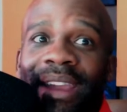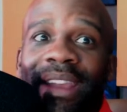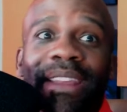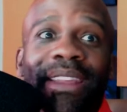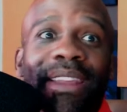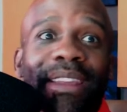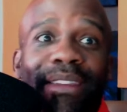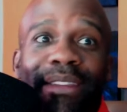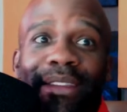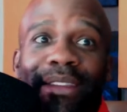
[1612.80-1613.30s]

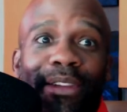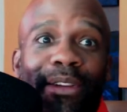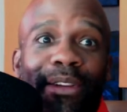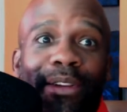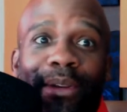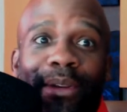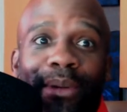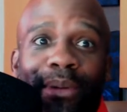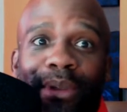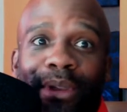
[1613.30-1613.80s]

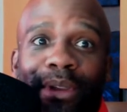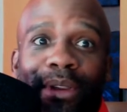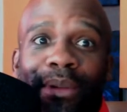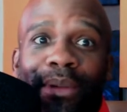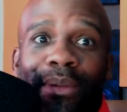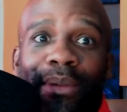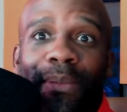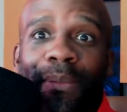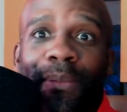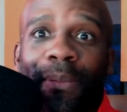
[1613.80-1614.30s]
you're
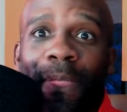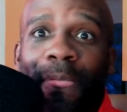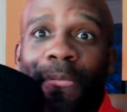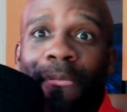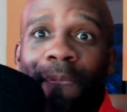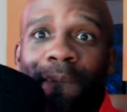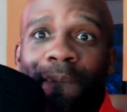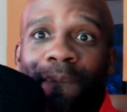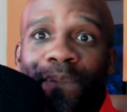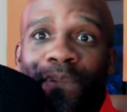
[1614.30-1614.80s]
you're
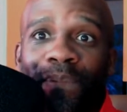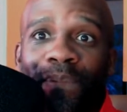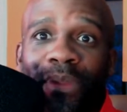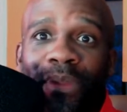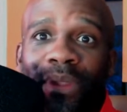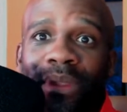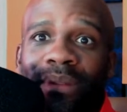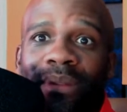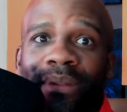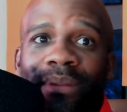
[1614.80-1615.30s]

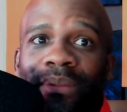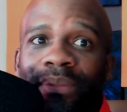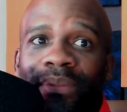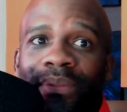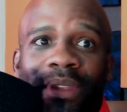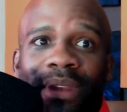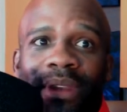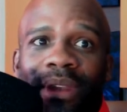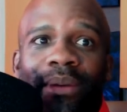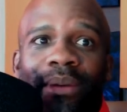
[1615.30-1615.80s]

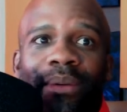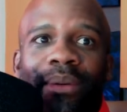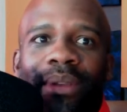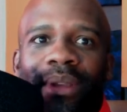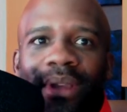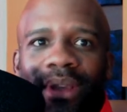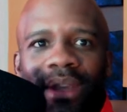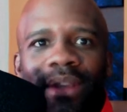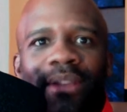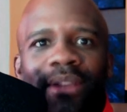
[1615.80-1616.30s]
you know,
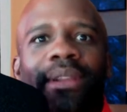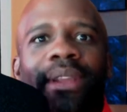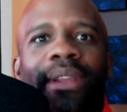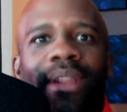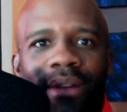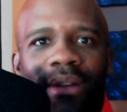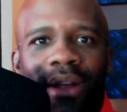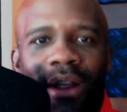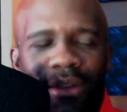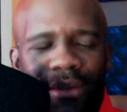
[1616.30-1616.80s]
here,
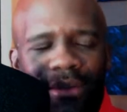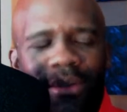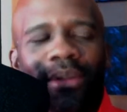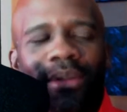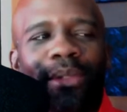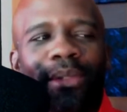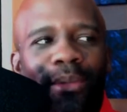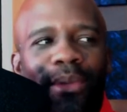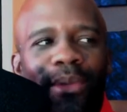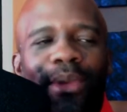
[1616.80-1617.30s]
here, are you
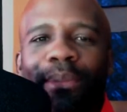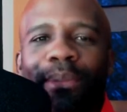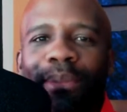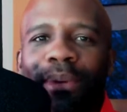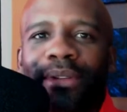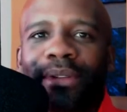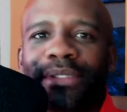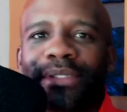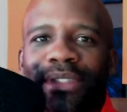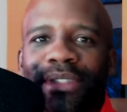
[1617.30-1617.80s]
the real
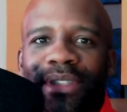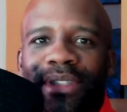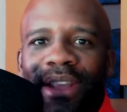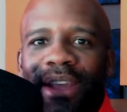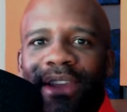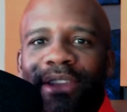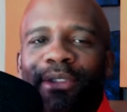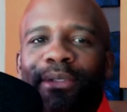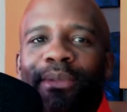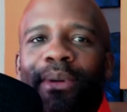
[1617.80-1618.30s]
person
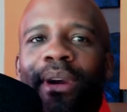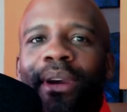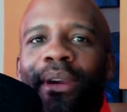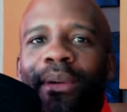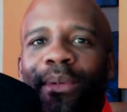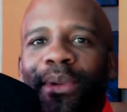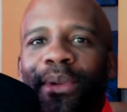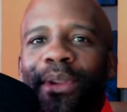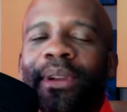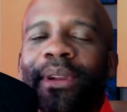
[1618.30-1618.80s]
that you
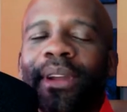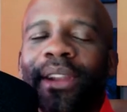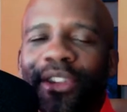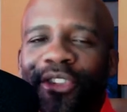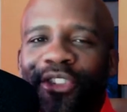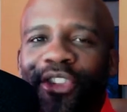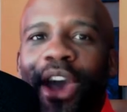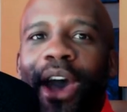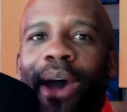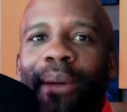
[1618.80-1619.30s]
are when you're on a
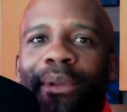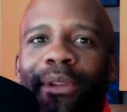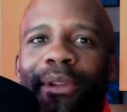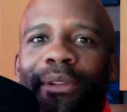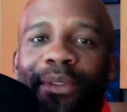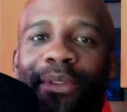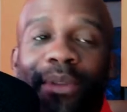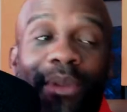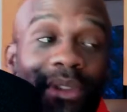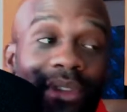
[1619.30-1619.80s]
job
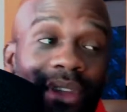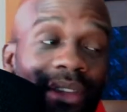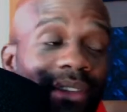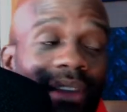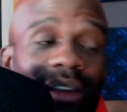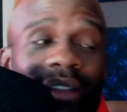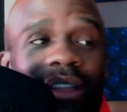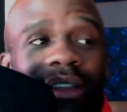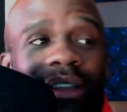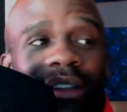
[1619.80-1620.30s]
interview? Because that's
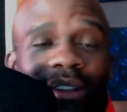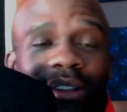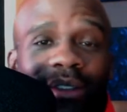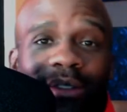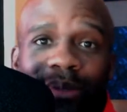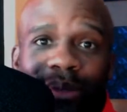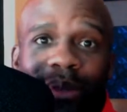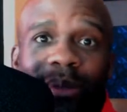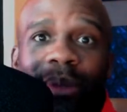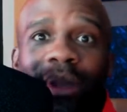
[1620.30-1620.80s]
all that
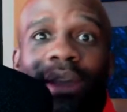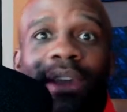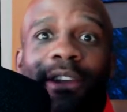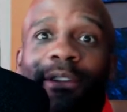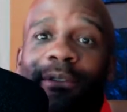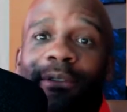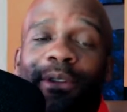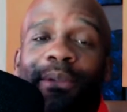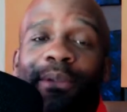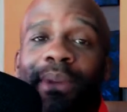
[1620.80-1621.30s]
is. They're being
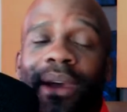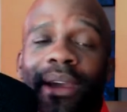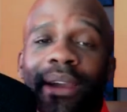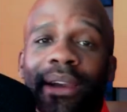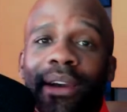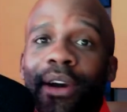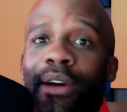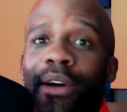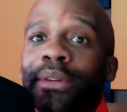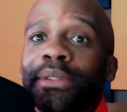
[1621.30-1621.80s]
interviewed by
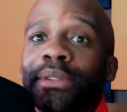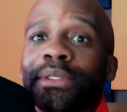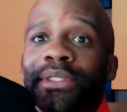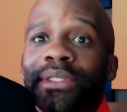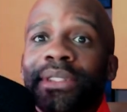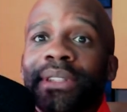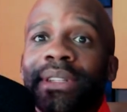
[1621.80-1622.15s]
a host,